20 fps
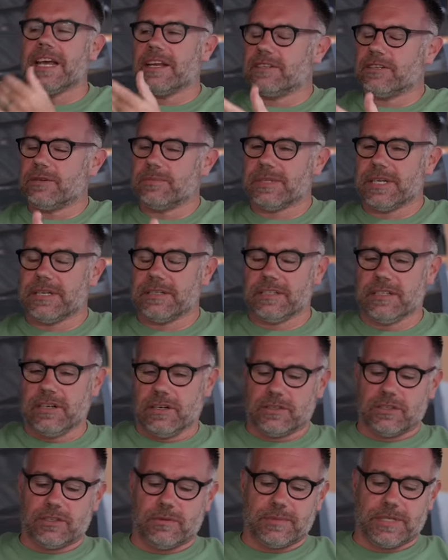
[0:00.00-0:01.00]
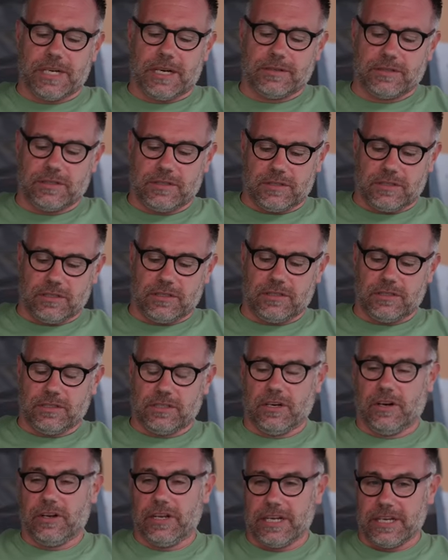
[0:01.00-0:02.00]
Sometimes
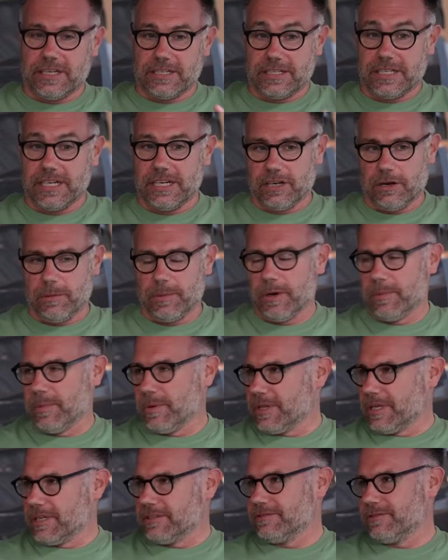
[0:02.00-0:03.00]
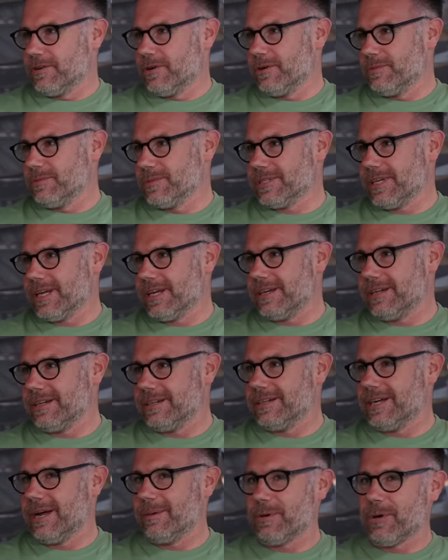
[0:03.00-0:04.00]
you can see coming up on these forums that
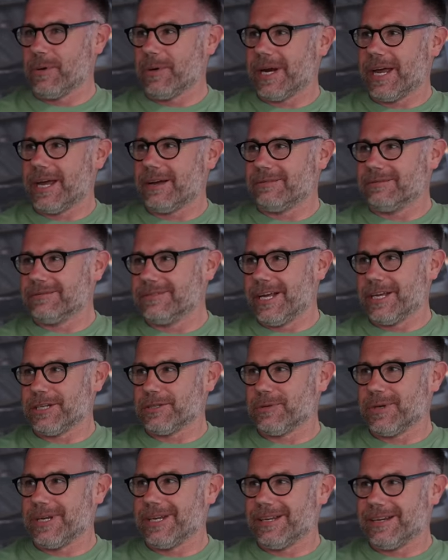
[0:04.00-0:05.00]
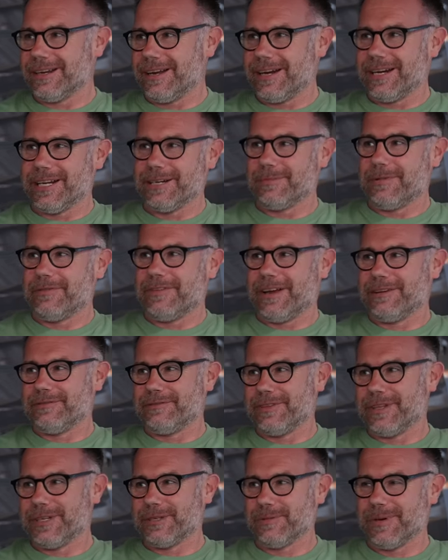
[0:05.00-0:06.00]
I'm going out next week, I need my van
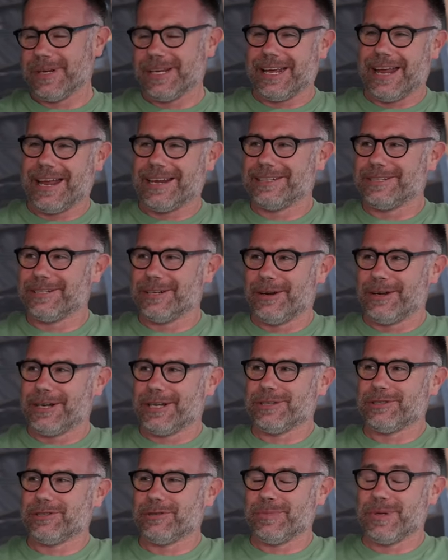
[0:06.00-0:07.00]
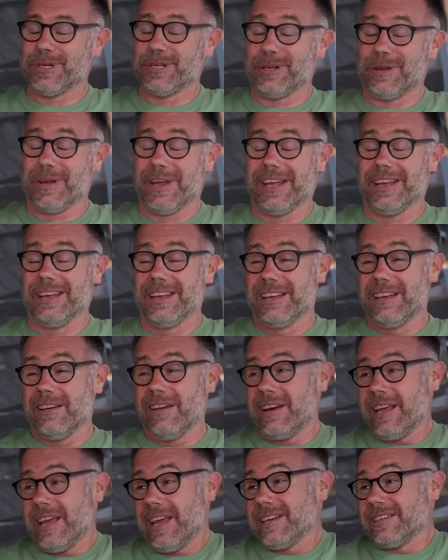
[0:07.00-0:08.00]
for this weekend, you know, can somebody do it?
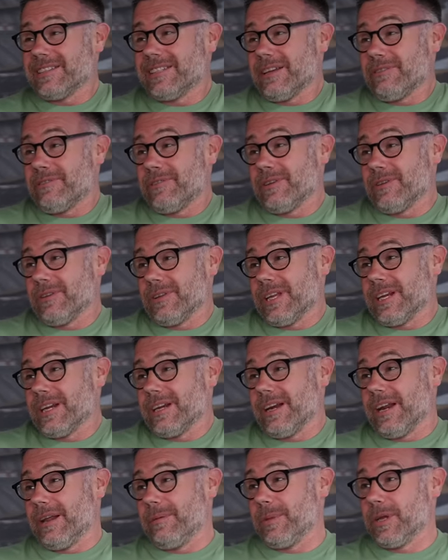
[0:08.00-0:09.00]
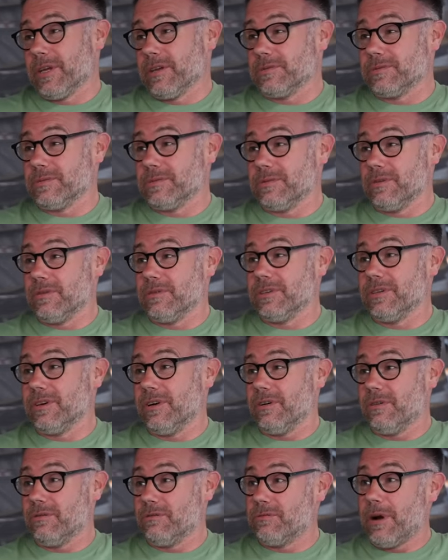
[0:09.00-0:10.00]
And it is difficult, isn't it? Because you
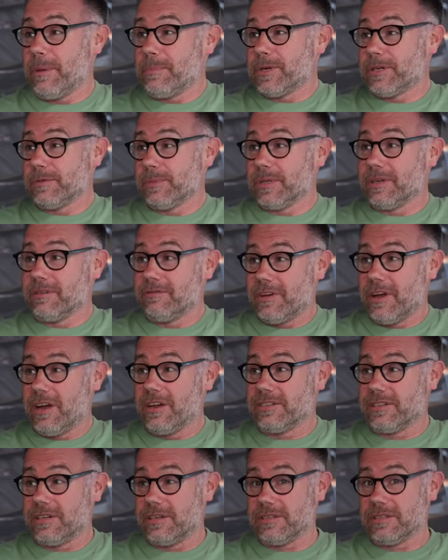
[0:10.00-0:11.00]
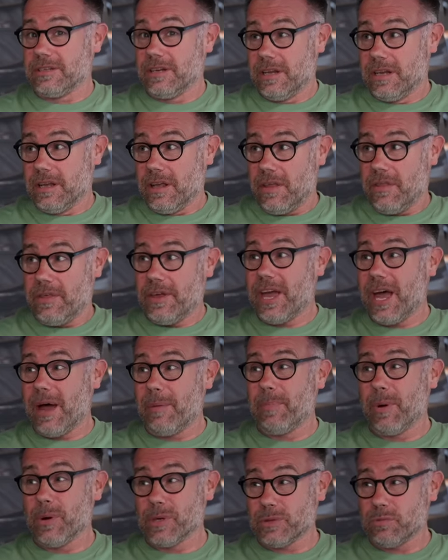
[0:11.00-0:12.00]
know, reputable converters, they
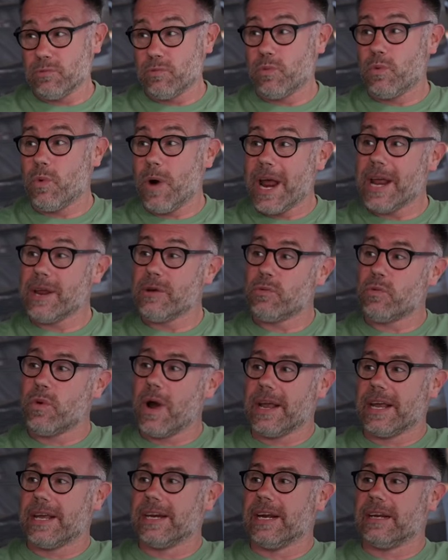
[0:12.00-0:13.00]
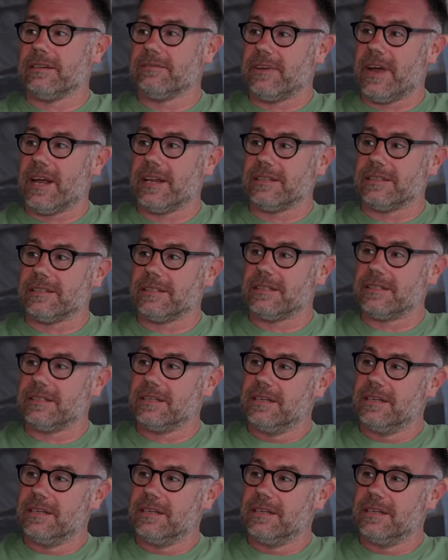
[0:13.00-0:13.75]
are booked way, way in advance.